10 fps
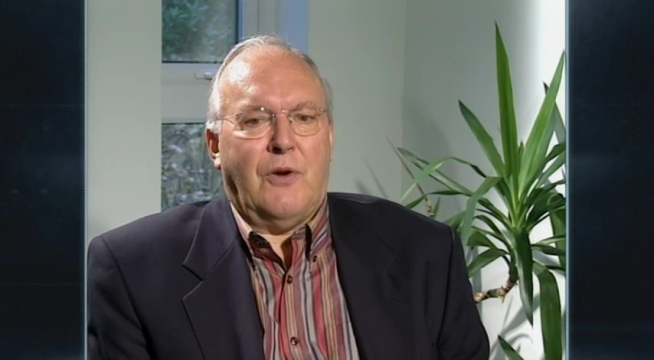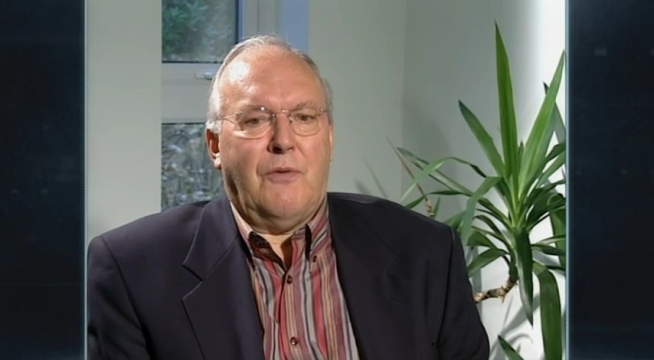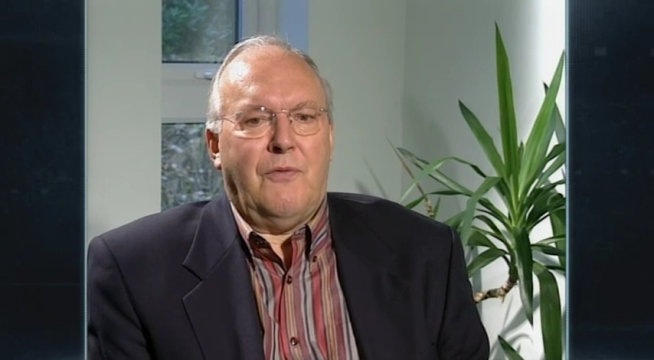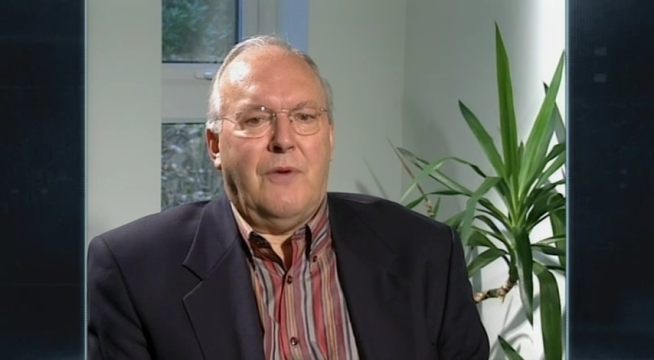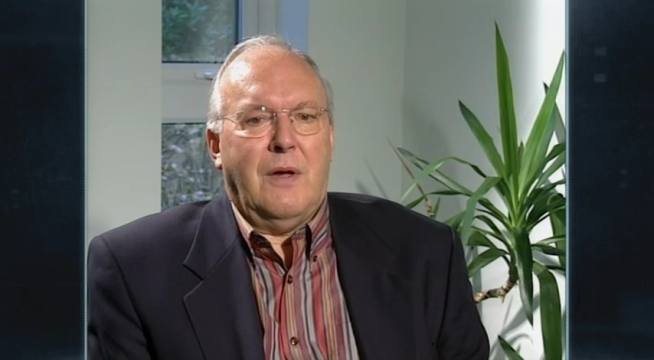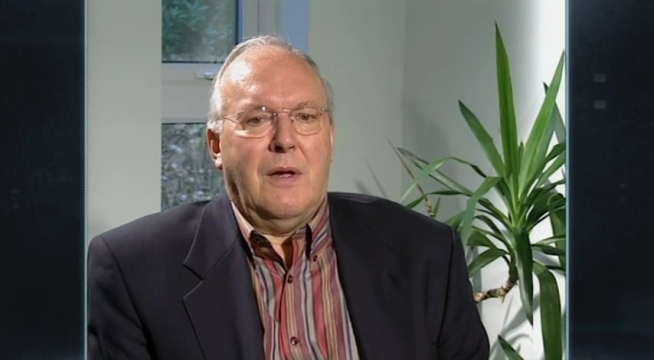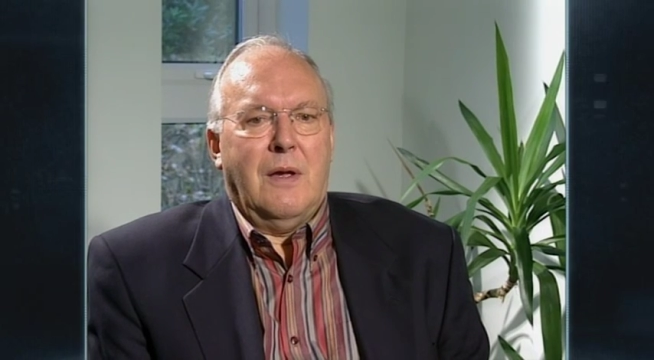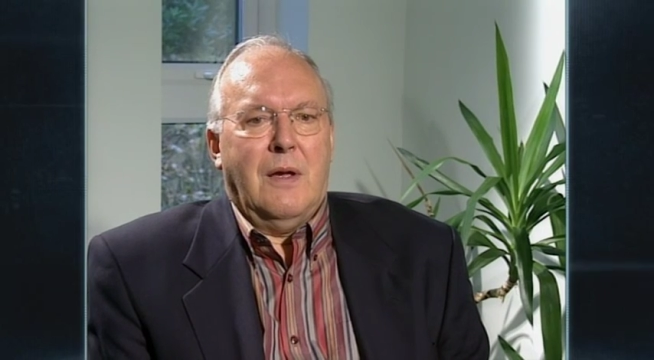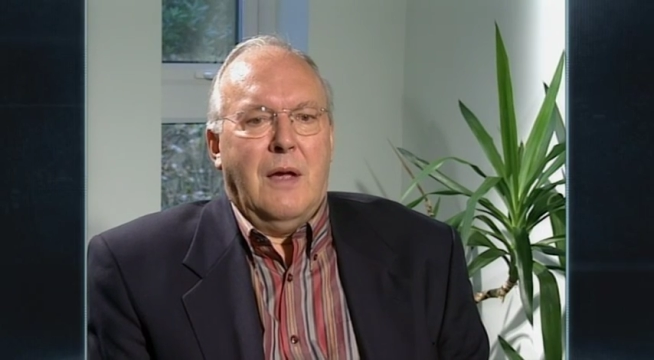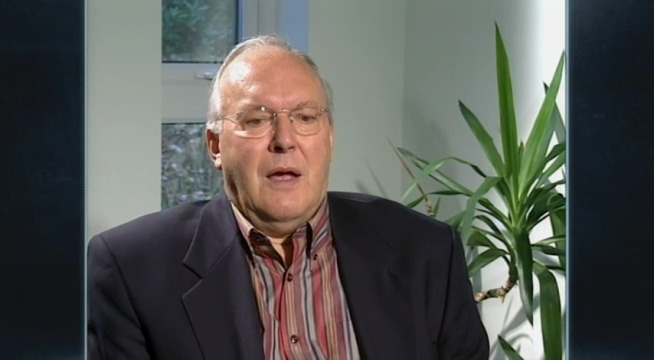of
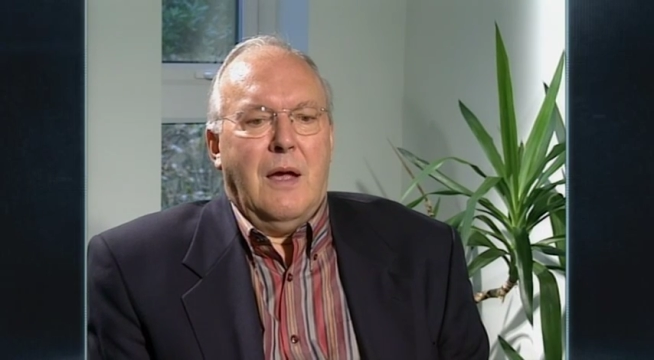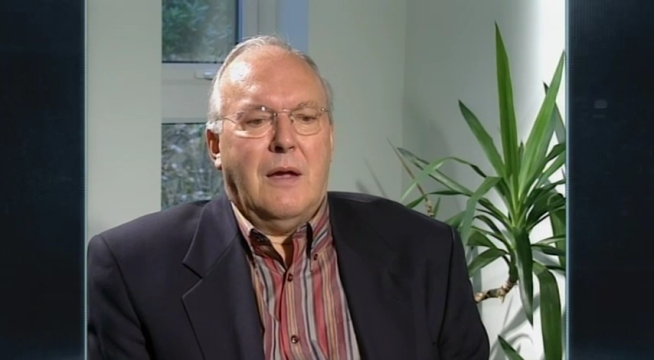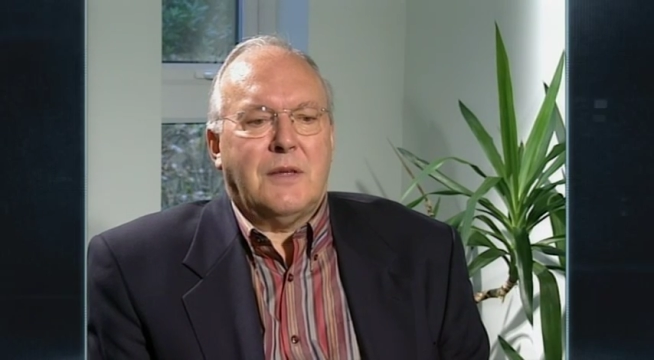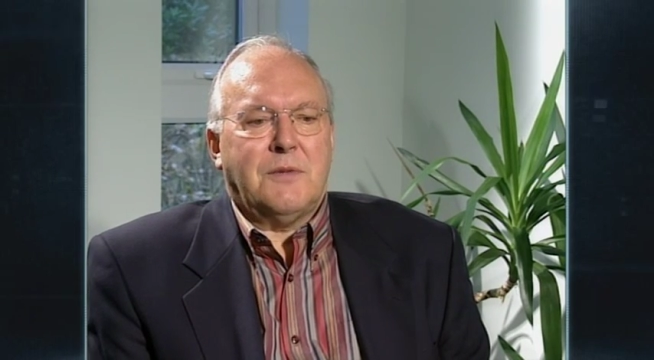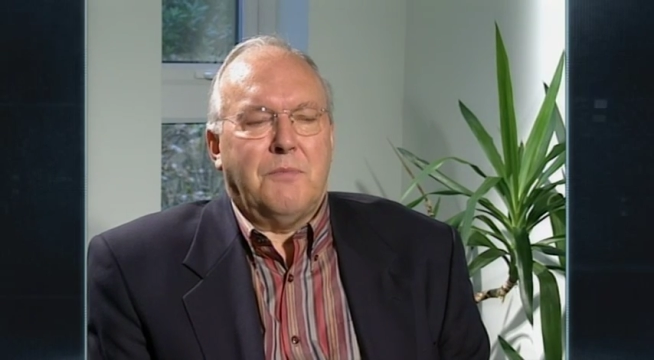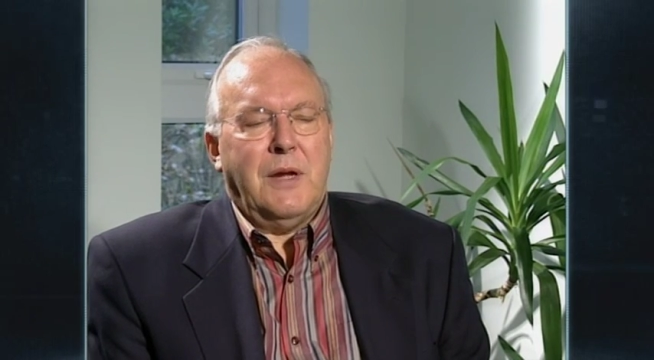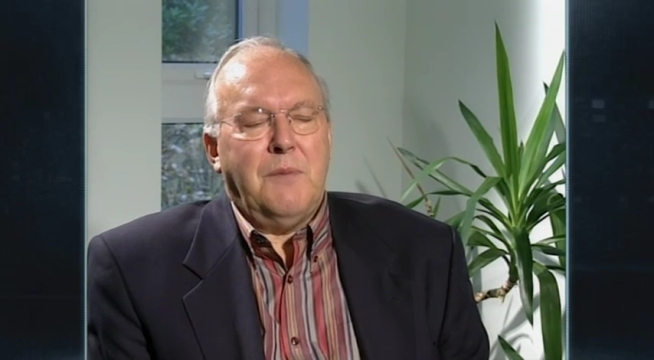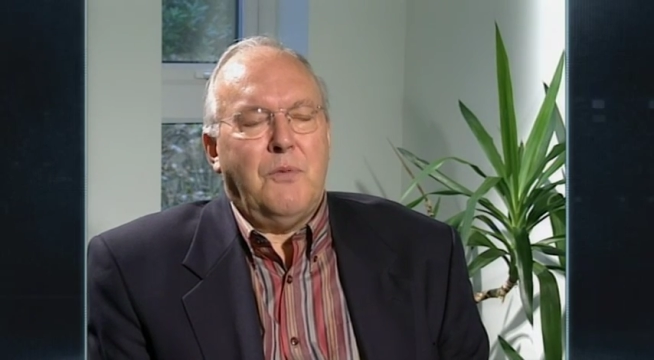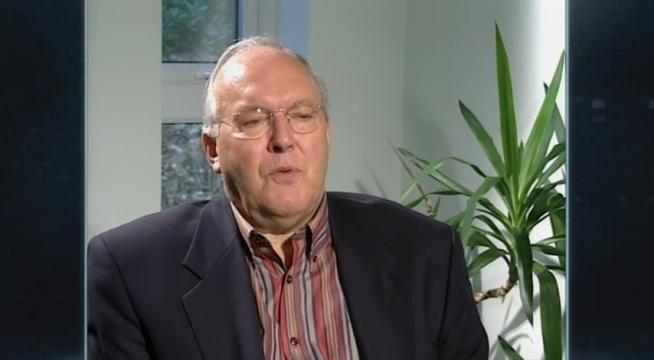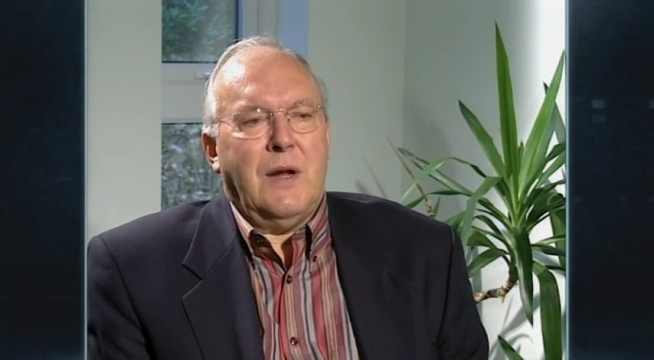some
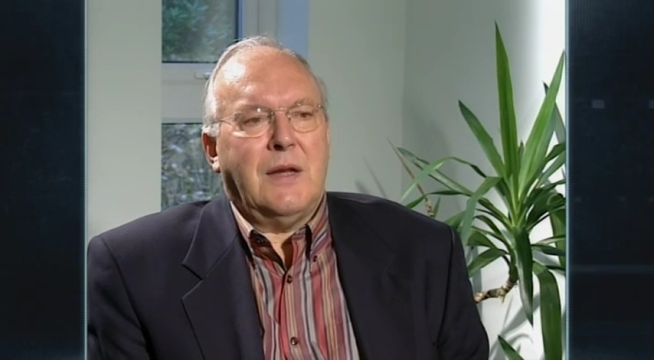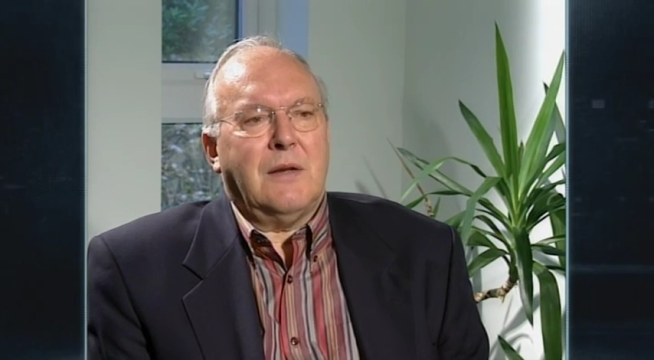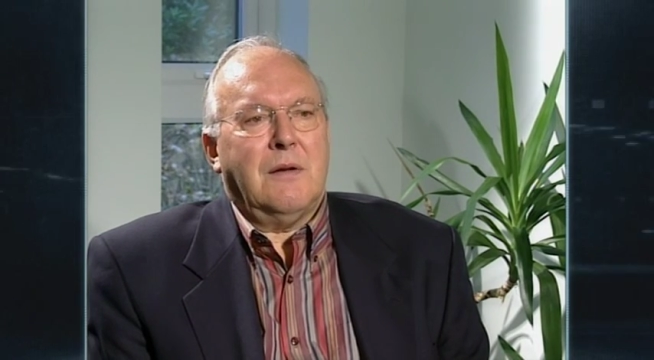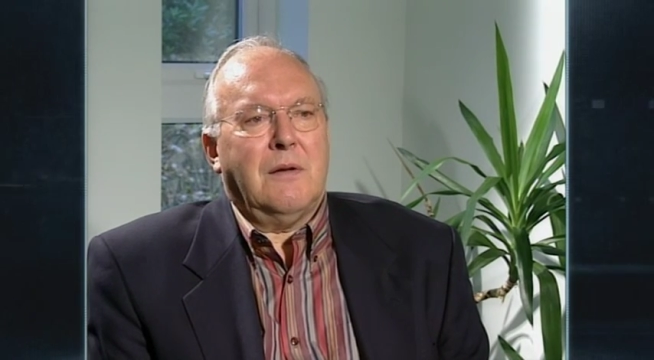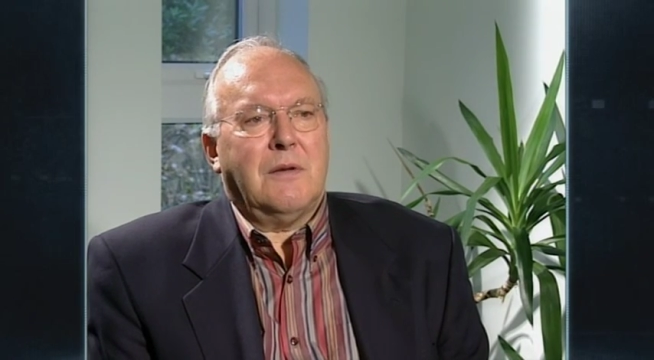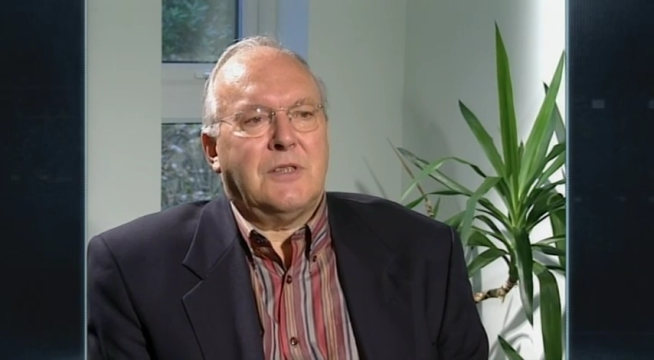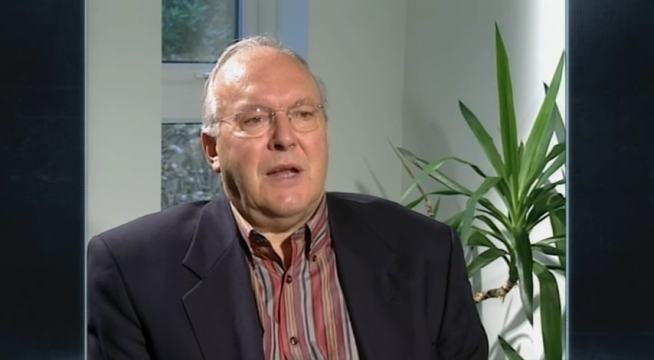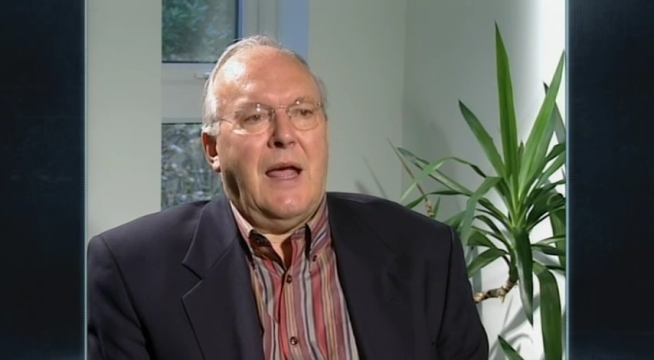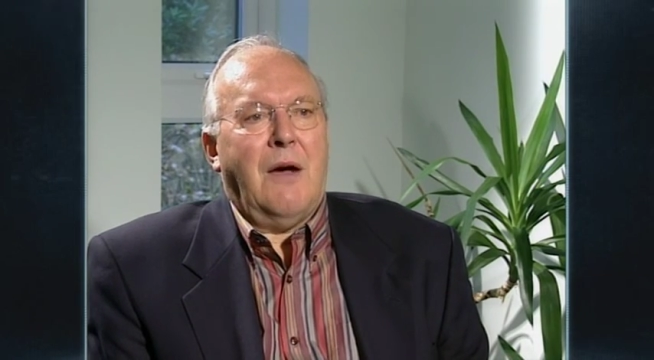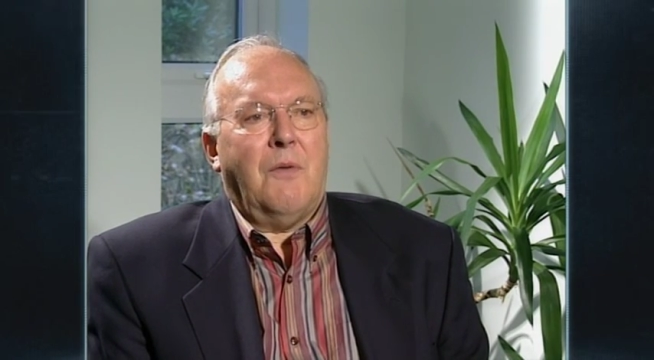people in
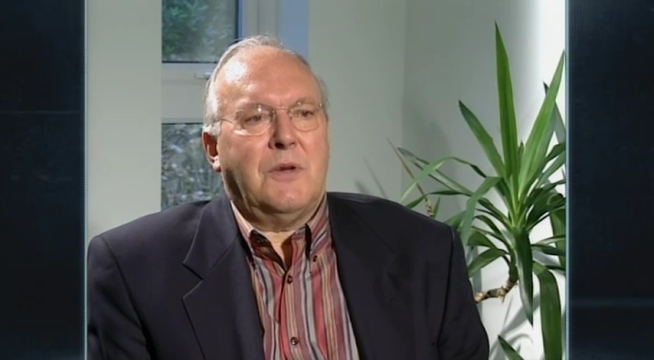Slough,